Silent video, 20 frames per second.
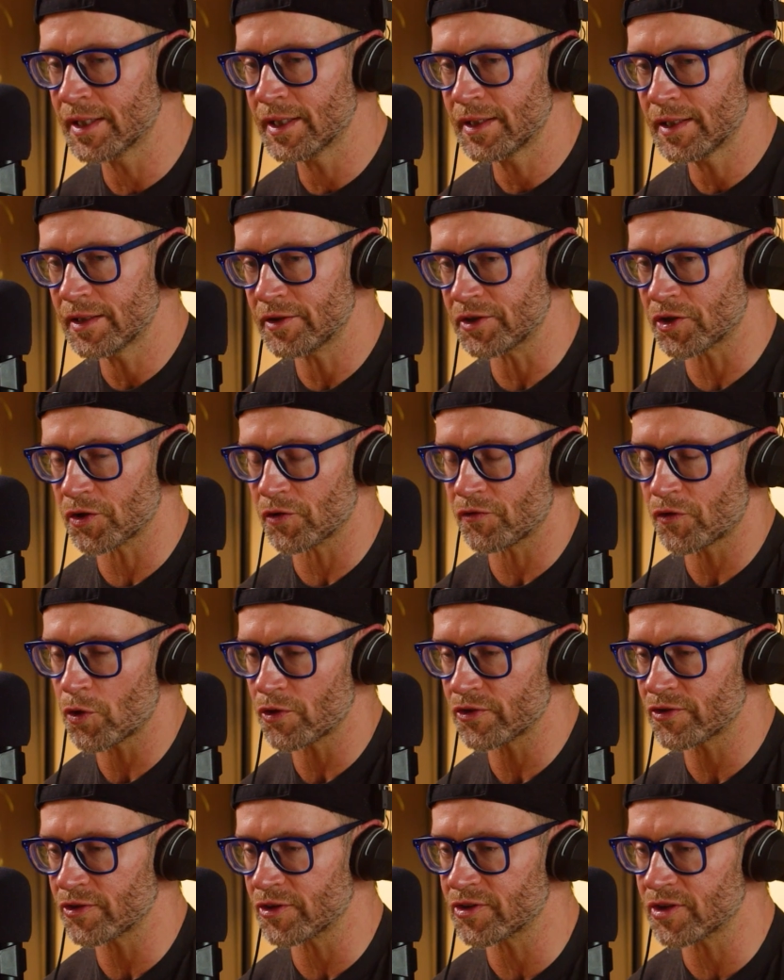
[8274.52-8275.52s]
You can, of
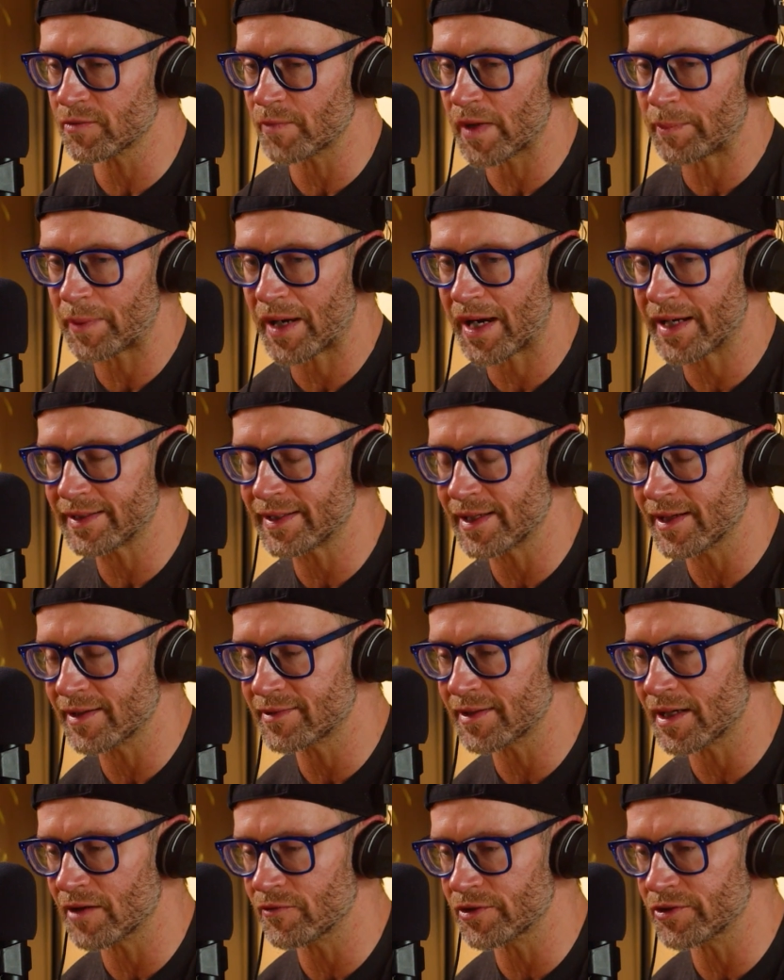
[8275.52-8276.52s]
course, listen to my podcast
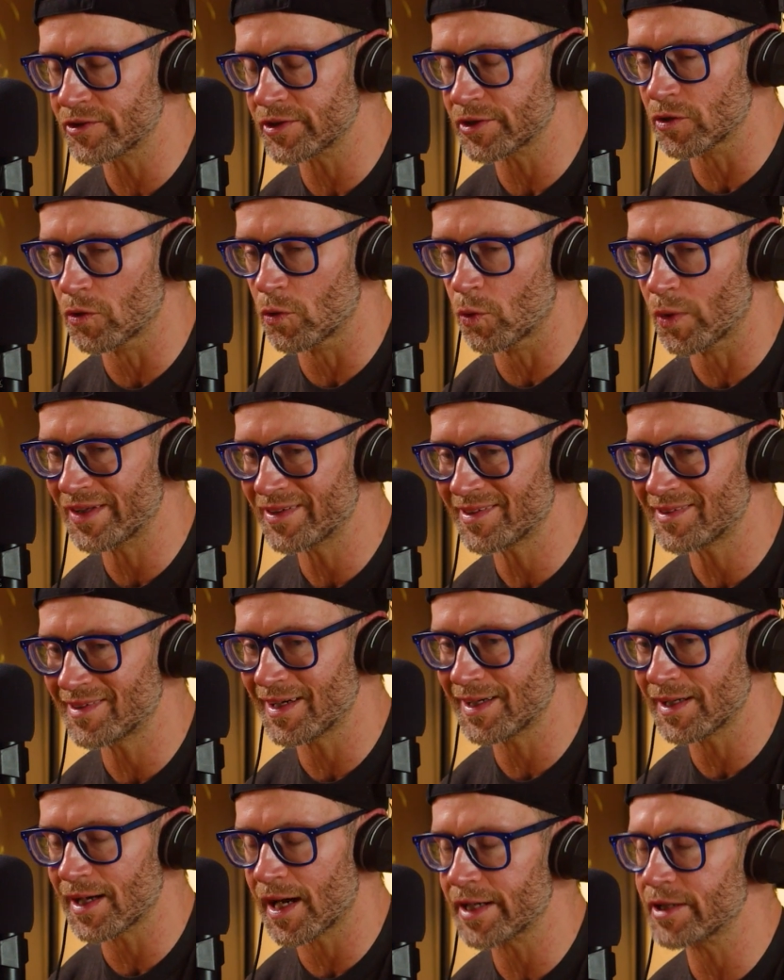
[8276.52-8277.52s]
every single
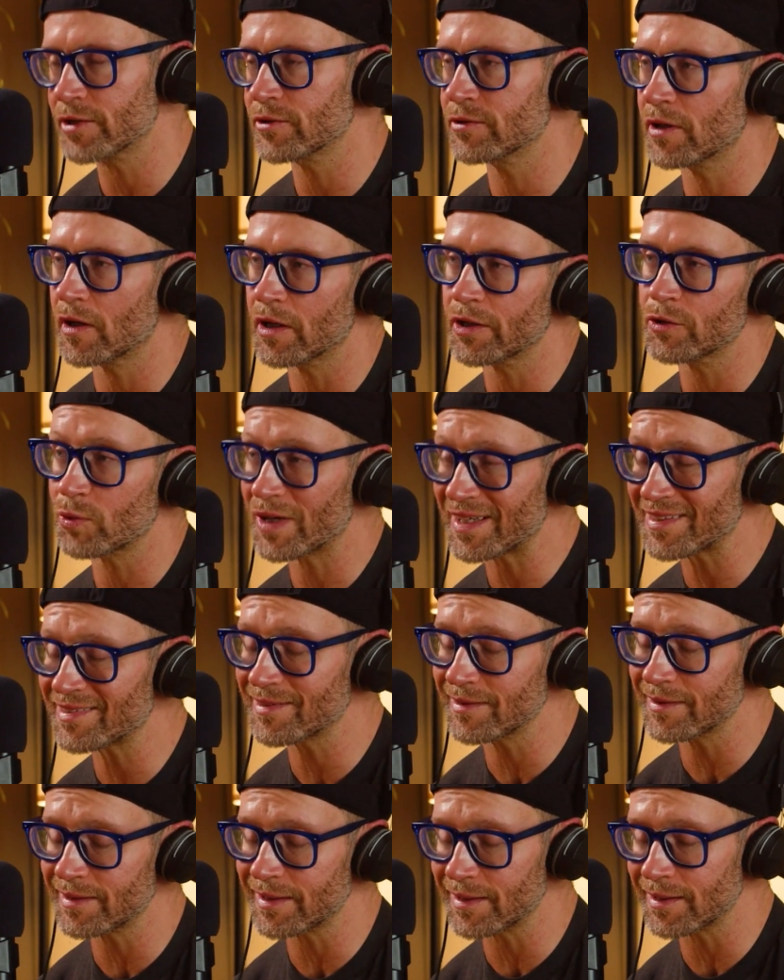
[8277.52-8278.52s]
Wednesday, Iron on
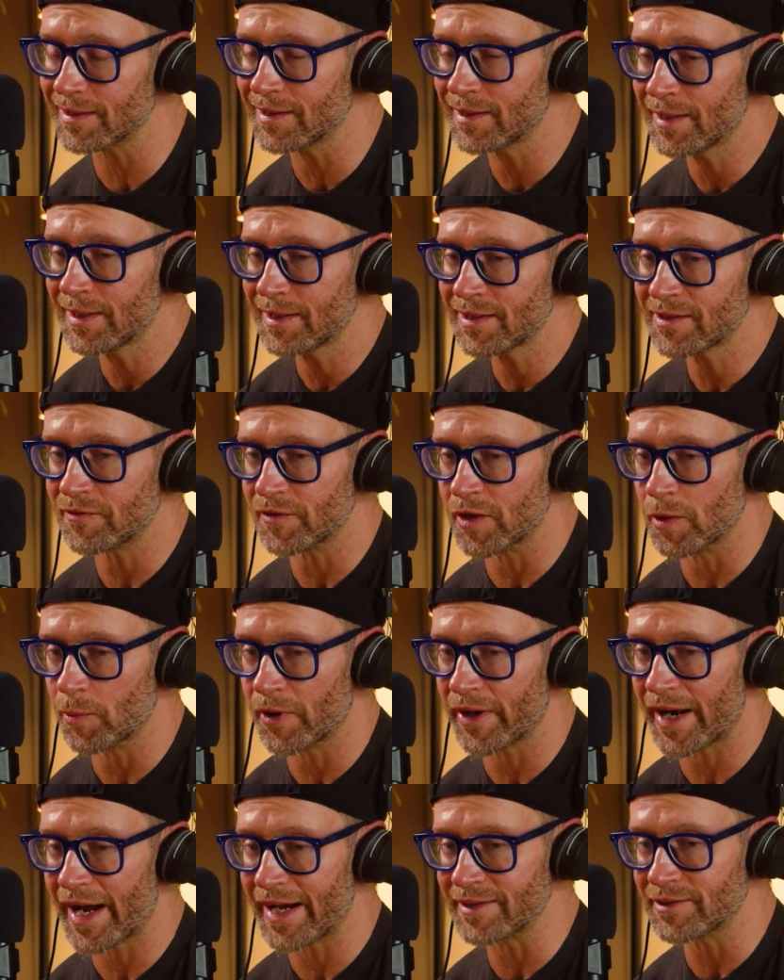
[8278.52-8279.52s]
Wrestling. It's available
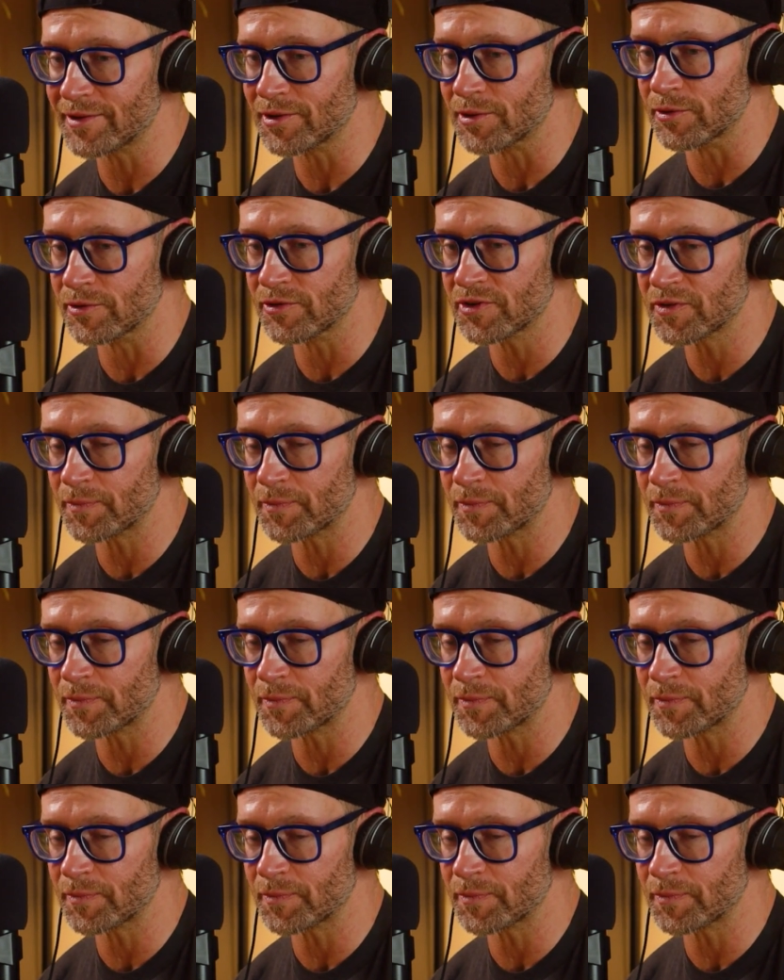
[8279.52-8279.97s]
on iTunes,